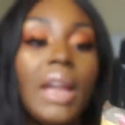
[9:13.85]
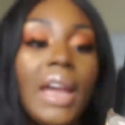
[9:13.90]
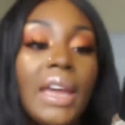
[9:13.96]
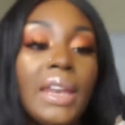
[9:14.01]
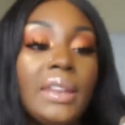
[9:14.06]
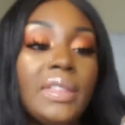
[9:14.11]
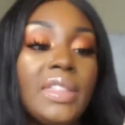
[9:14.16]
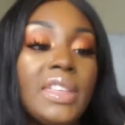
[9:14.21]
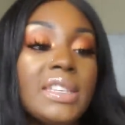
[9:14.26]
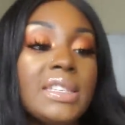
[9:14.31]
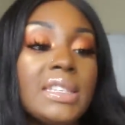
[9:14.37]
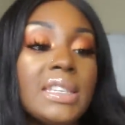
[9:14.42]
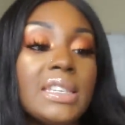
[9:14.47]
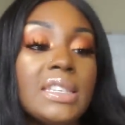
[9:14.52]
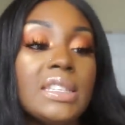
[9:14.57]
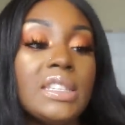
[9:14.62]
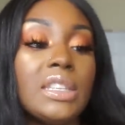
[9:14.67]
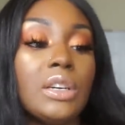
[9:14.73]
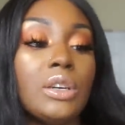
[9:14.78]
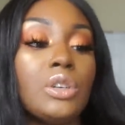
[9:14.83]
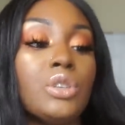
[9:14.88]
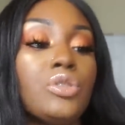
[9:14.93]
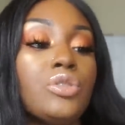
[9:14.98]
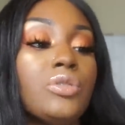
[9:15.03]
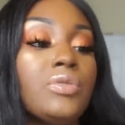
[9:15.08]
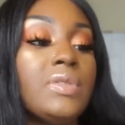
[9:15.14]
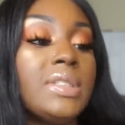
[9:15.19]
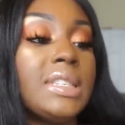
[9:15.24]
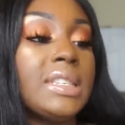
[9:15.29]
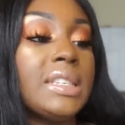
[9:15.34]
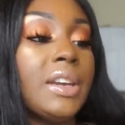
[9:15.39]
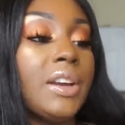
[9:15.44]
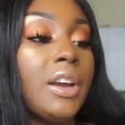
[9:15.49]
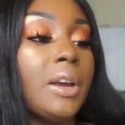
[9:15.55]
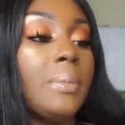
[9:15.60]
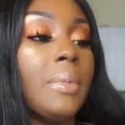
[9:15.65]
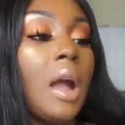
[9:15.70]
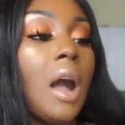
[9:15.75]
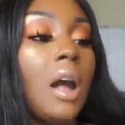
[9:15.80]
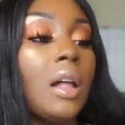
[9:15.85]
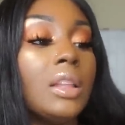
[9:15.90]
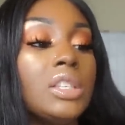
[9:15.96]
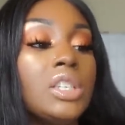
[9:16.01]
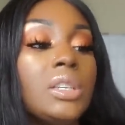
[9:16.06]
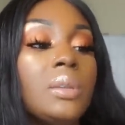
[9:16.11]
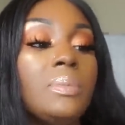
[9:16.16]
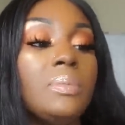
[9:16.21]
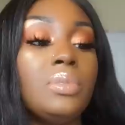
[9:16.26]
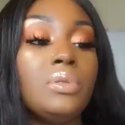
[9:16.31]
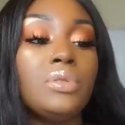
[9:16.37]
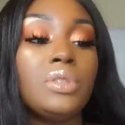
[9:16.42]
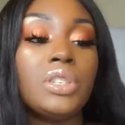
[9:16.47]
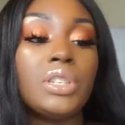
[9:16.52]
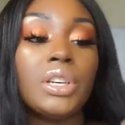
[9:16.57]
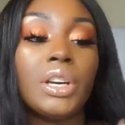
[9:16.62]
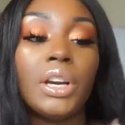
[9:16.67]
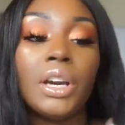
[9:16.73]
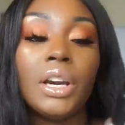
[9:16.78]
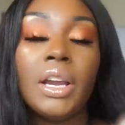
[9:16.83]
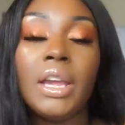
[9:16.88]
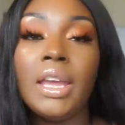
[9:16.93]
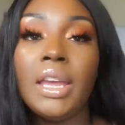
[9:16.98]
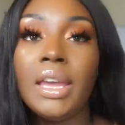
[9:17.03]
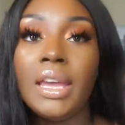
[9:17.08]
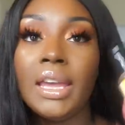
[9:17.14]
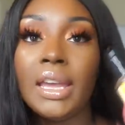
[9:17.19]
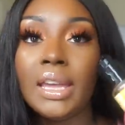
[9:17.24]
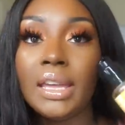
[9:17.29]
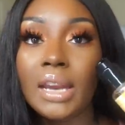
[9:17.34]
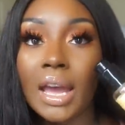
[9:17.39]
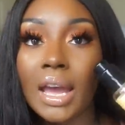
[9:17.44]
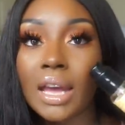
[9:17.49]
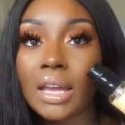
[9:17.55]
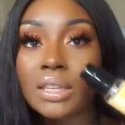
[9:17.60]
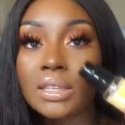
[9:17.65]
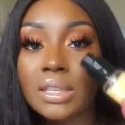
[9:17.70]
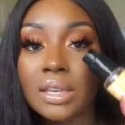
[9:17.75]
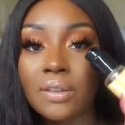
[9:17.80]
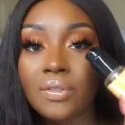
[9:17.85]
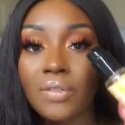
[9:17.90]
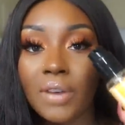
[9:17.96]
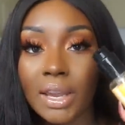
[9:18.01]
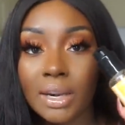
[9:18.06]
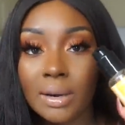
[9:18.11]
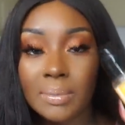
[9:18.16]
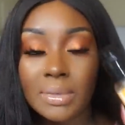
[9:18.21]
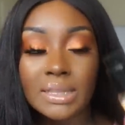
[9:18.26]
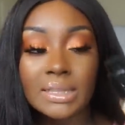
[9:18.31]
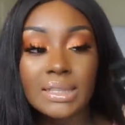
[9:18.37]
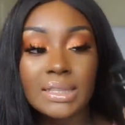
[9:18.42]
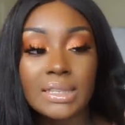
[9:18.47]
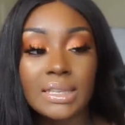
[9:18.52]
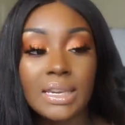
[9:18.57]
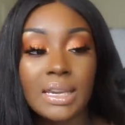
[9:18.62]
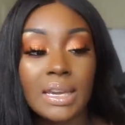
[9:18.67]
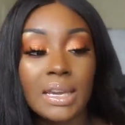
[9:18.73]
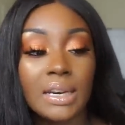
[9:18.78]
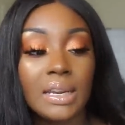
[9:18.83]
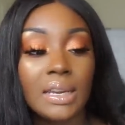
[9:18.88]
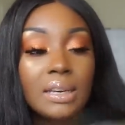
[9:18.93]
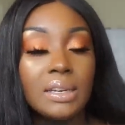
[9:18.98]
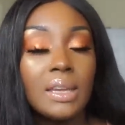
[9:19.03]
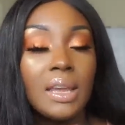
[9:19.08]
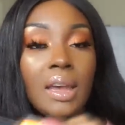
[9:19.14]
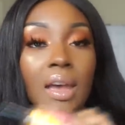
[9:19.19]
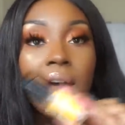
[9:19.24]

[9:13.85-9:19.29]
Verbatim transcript: And this is their True Serum Collagen Booster. It has vitamin C in it.